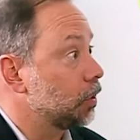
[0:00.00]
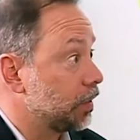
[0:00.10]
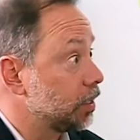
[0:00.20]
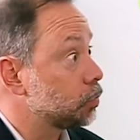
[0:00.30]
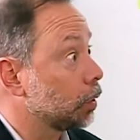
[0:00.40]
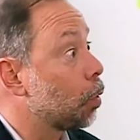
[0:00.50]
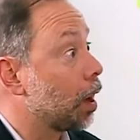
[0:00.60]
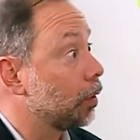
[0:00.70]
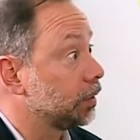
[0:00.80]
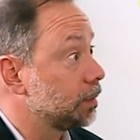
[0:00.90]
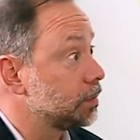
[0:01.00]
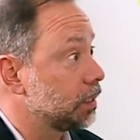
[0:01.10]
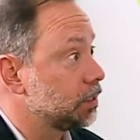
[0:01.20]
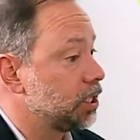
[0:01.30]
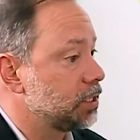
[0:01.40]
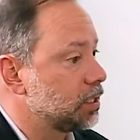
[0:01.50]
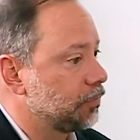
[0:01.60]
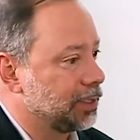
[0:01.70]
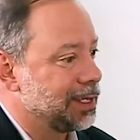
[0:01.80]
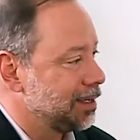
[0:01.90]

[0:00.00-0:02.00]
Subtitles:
is requiring them to change differently.